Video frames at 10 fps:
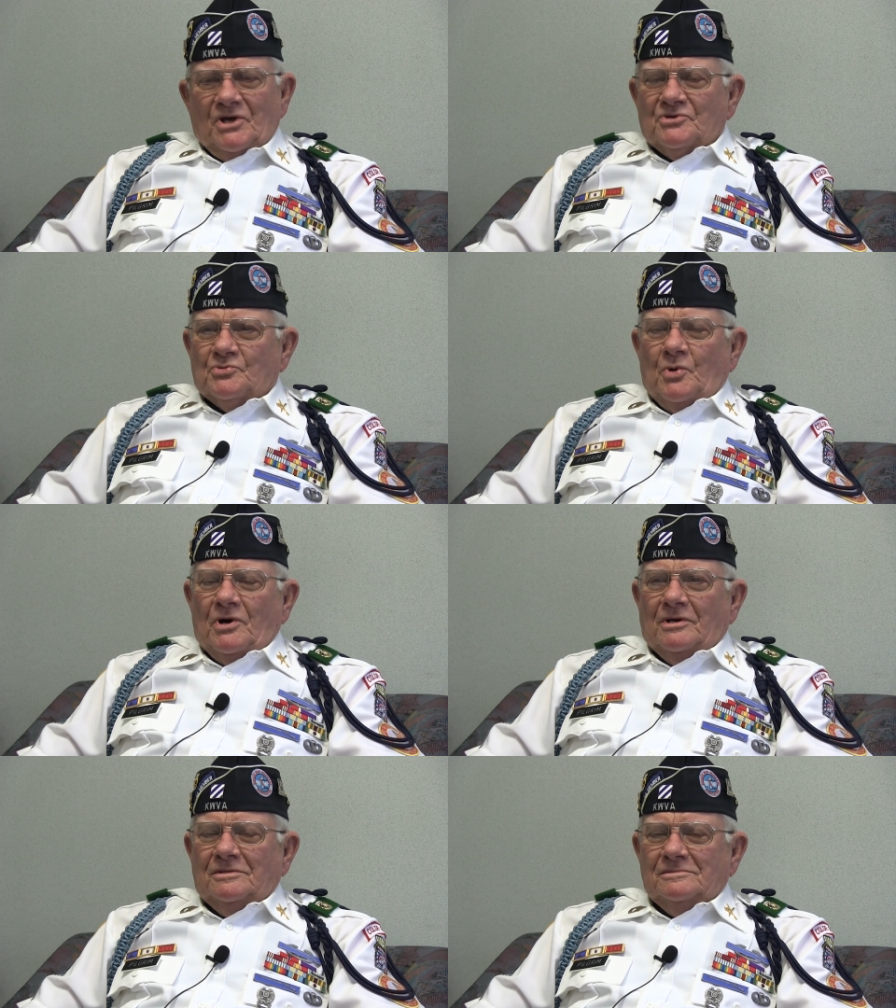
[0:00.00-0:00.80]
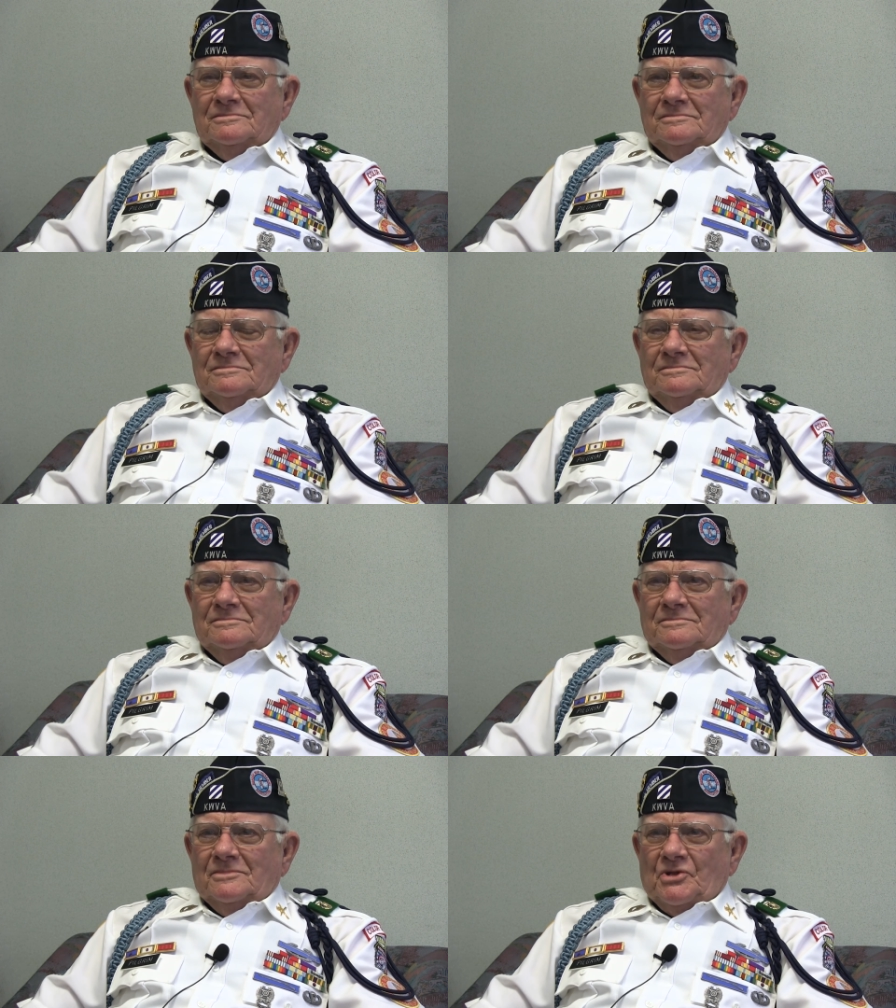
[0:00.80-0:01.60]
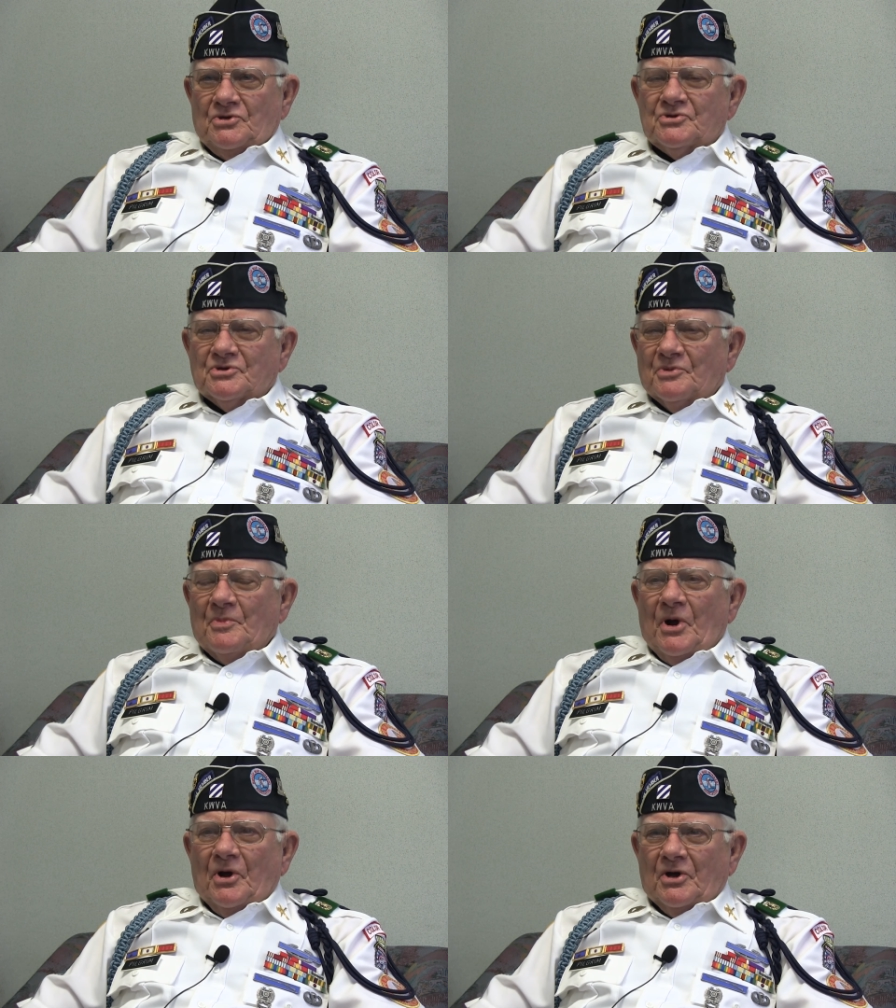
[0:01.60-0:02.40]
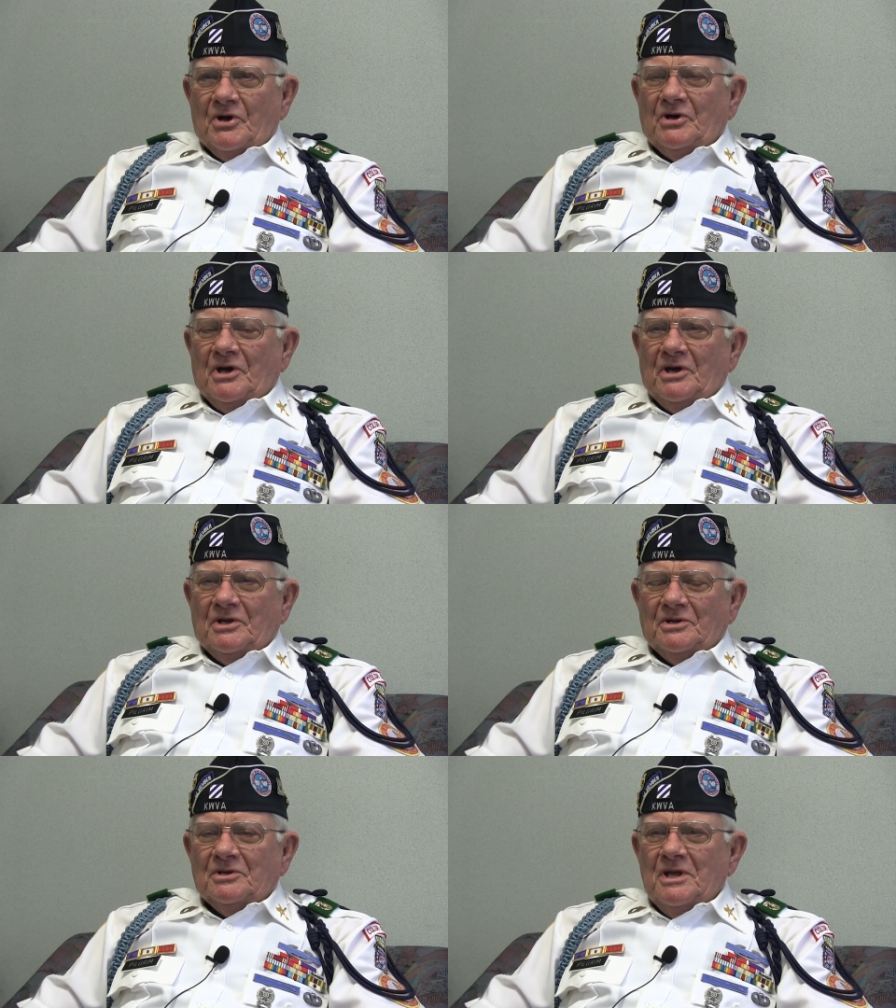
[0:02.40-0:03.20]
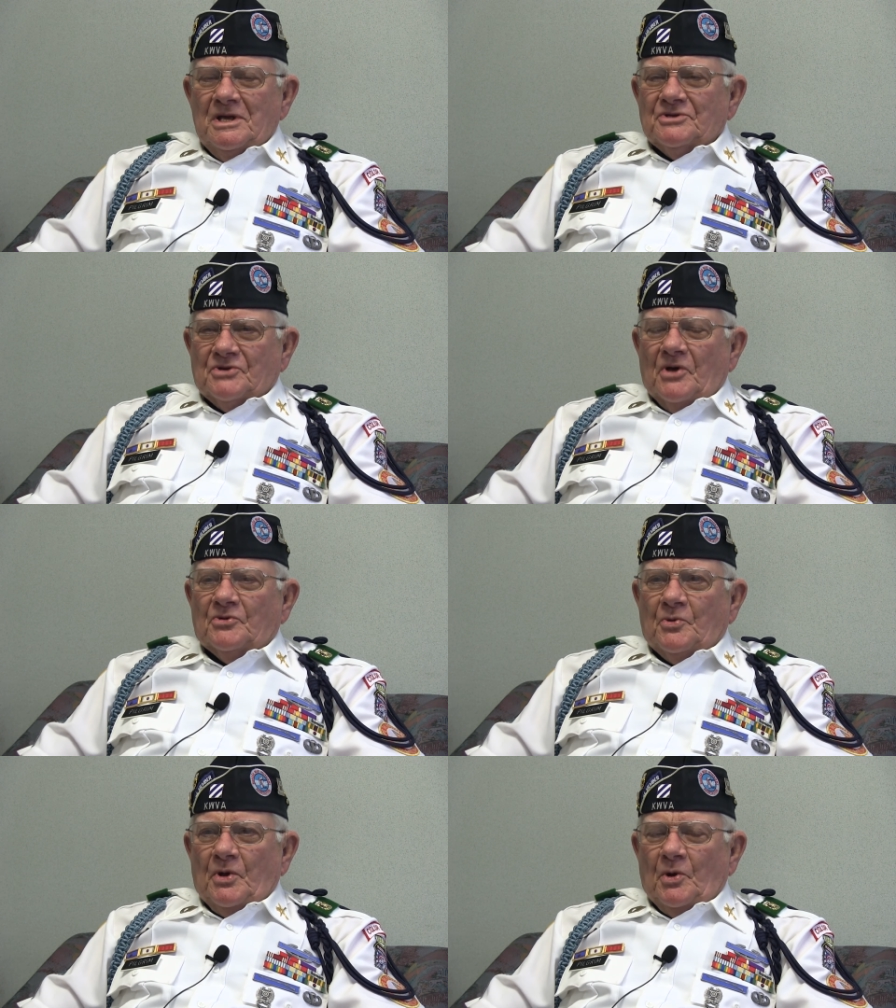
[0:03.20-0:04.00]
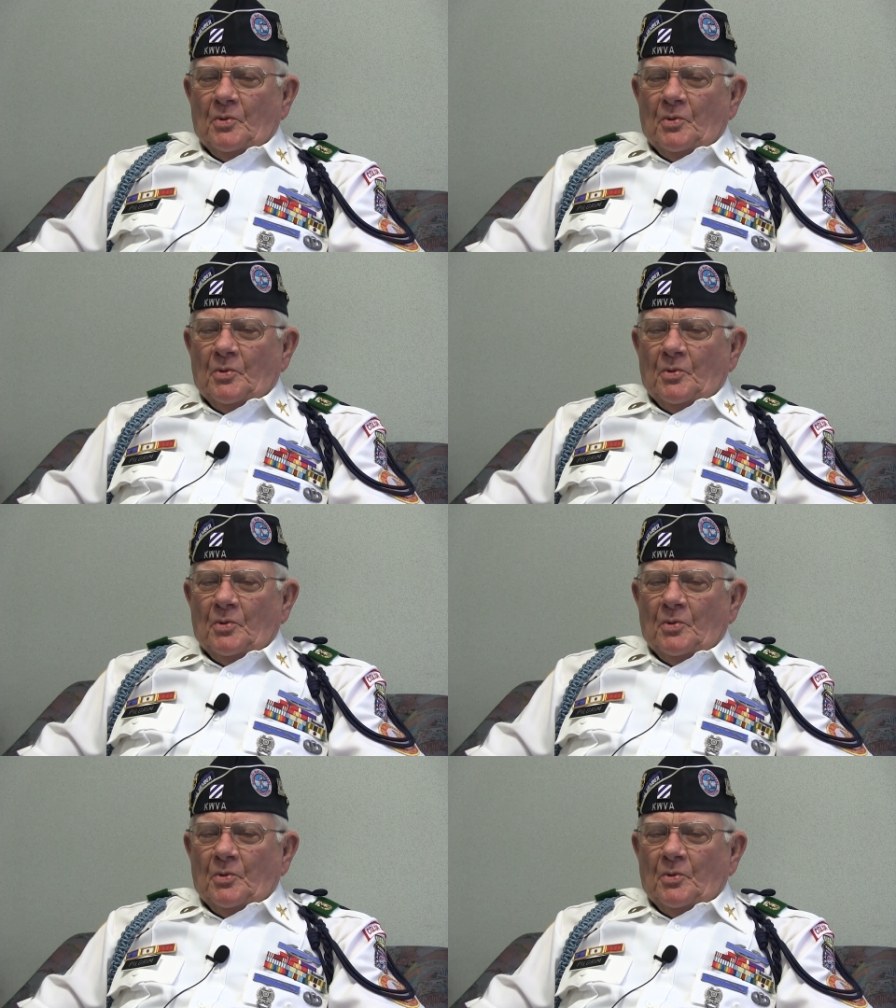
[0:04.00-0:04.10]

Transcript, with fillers: That's well. Yeah. This is America and South Korea